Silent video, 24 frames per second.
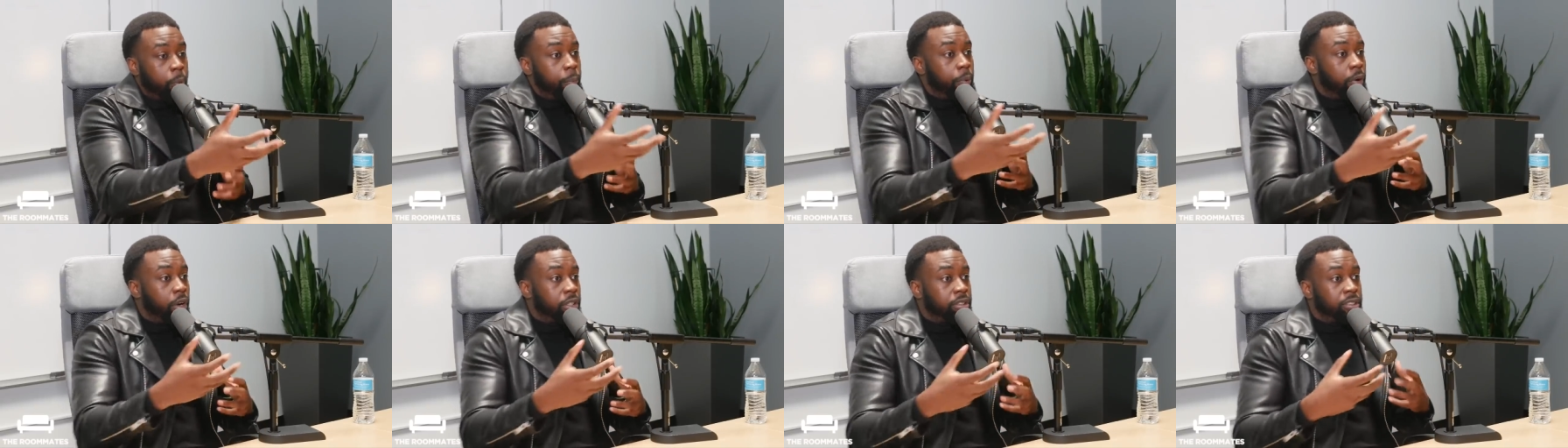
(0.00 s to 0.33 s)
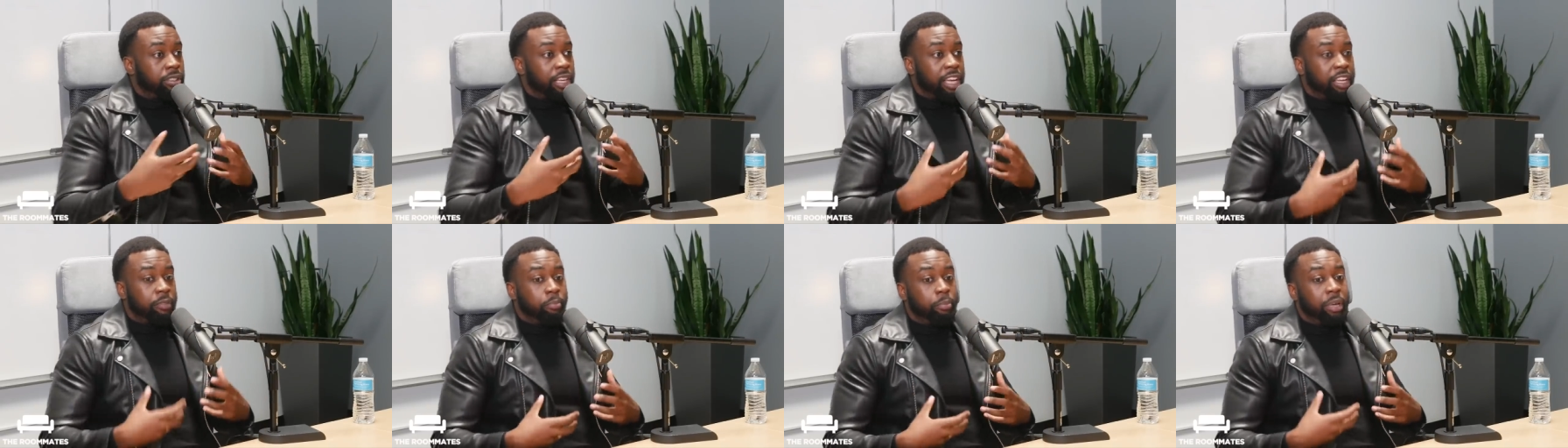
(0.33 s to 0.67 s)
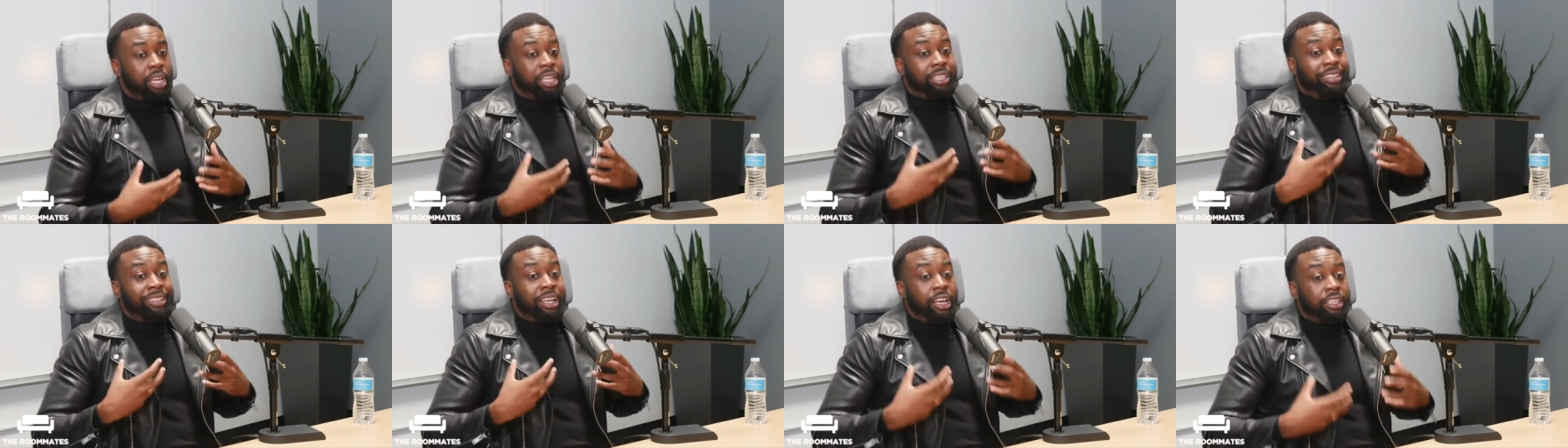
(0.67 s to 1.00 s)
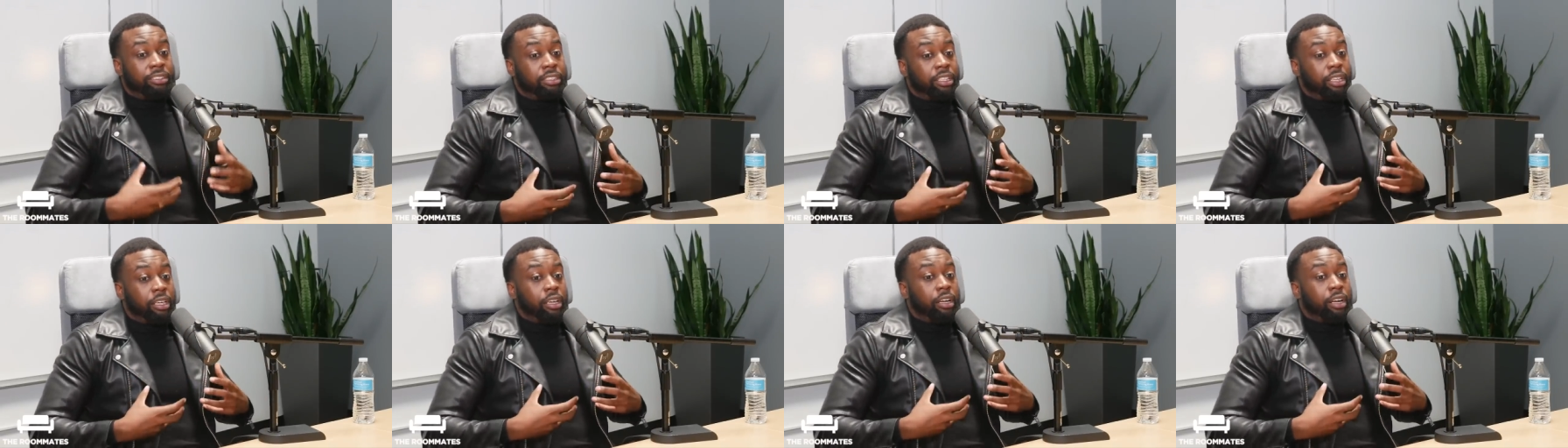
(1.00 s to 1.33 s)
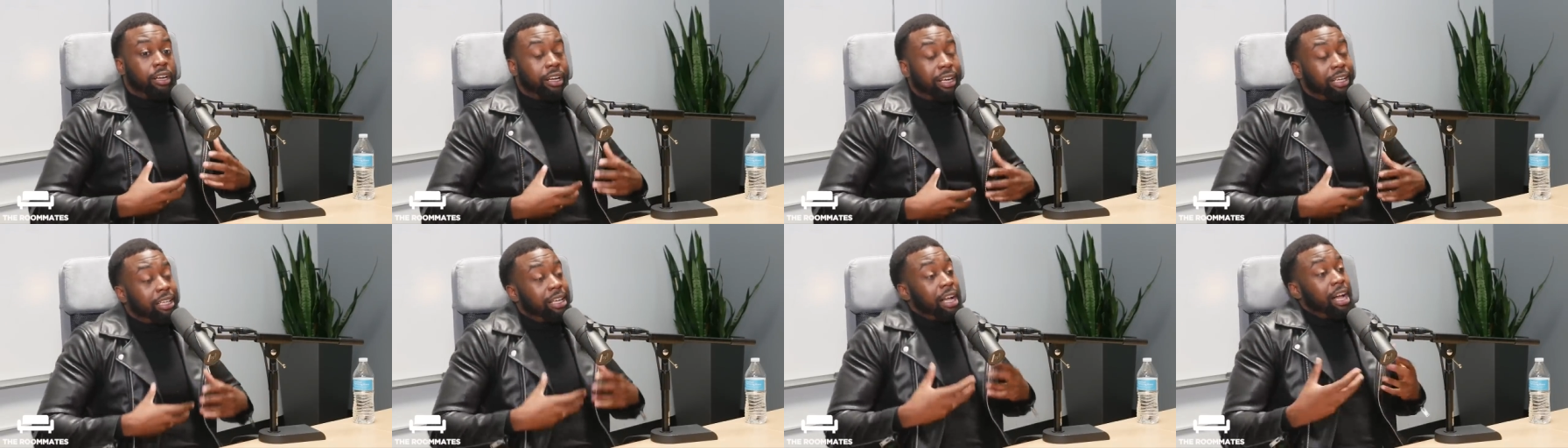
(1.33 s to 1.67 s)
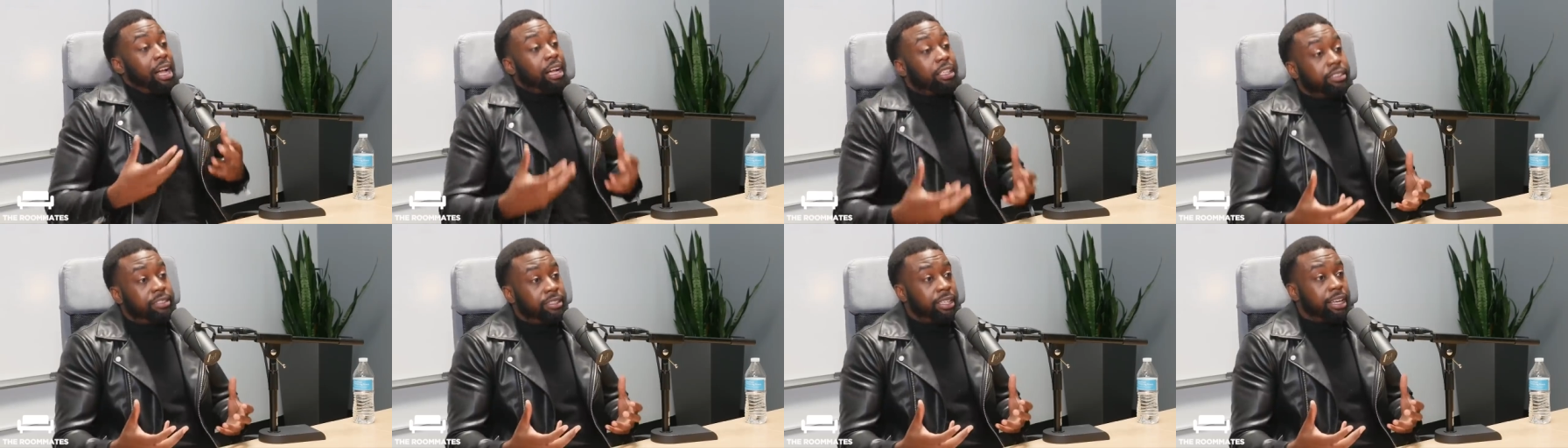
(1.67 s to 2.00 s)
a person like me, does
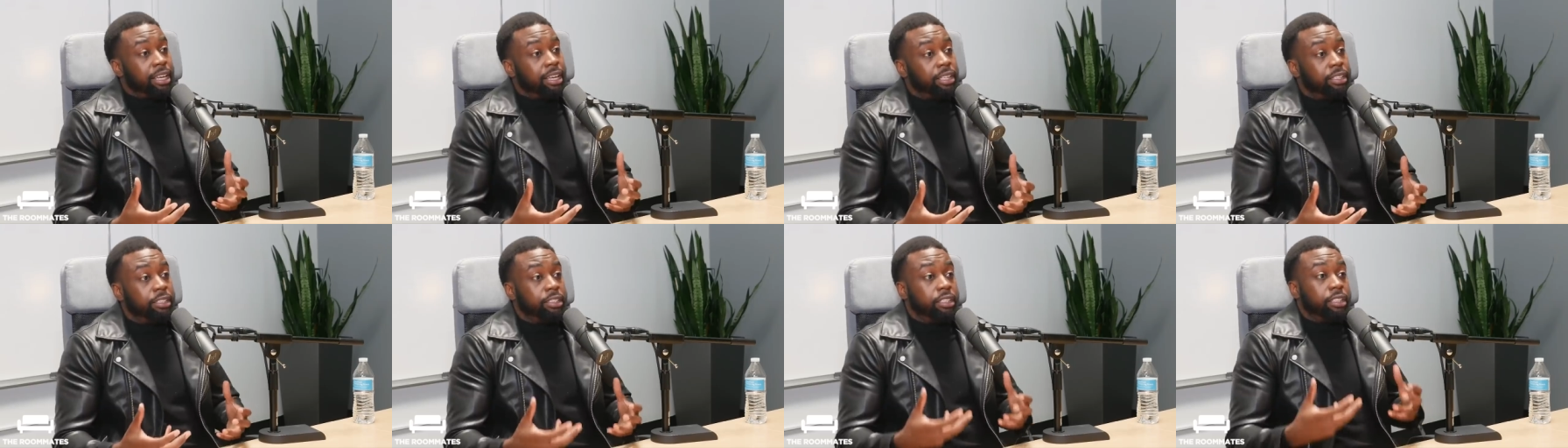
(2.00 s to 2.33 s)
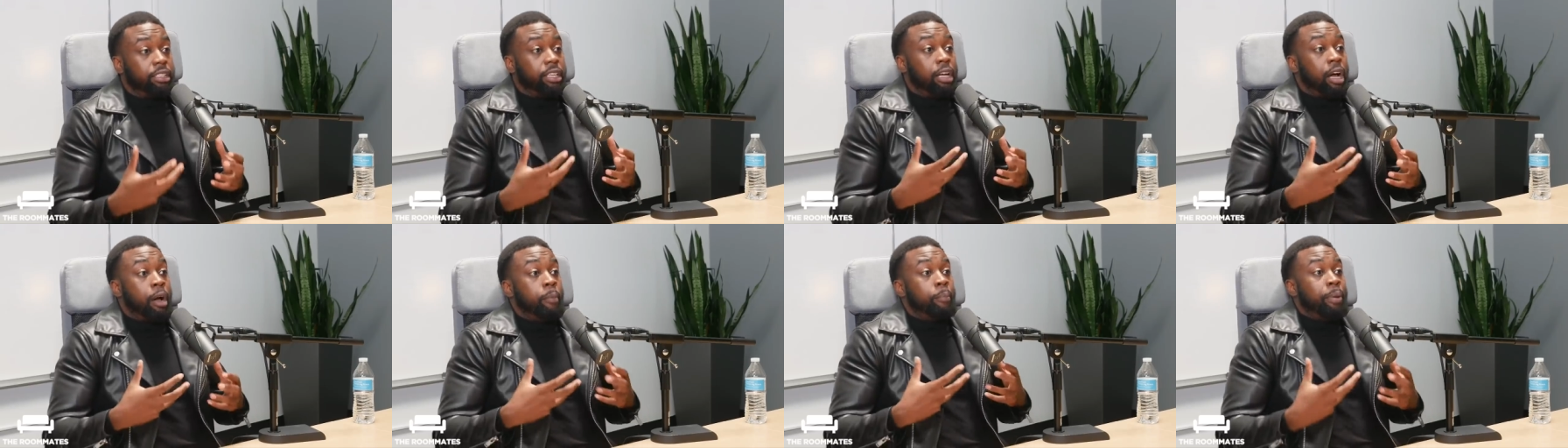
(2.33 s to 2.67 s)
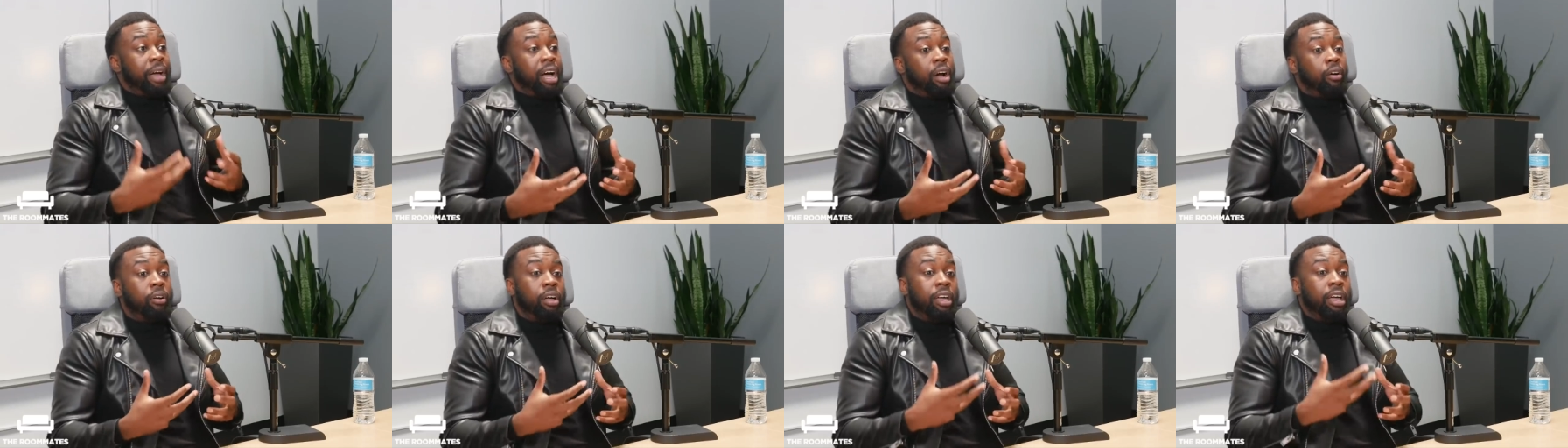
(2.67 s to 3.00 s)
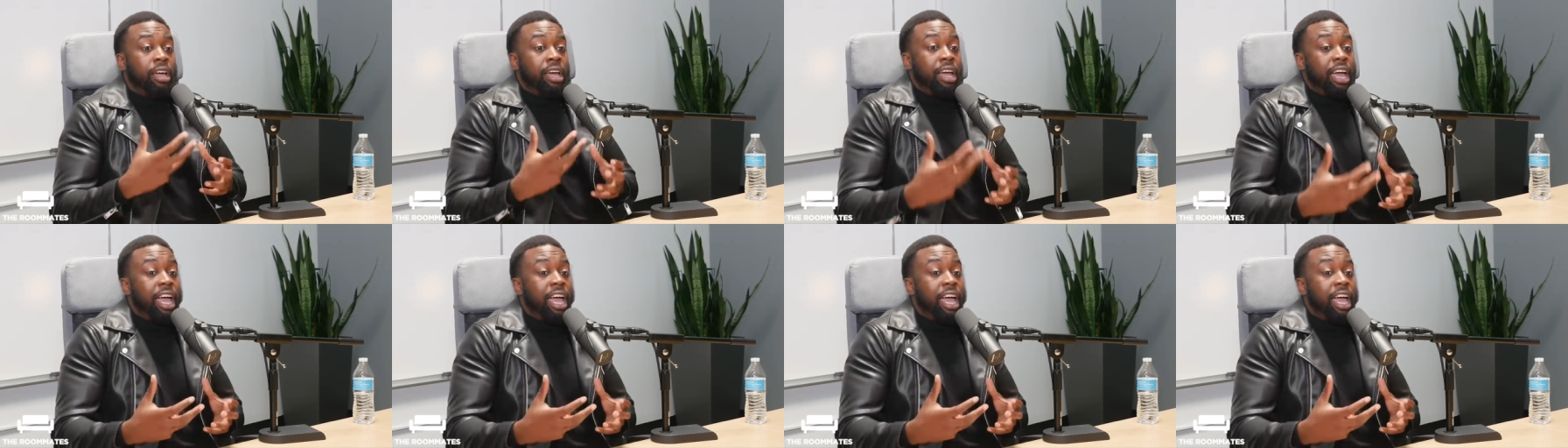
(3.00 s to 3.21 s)
content about,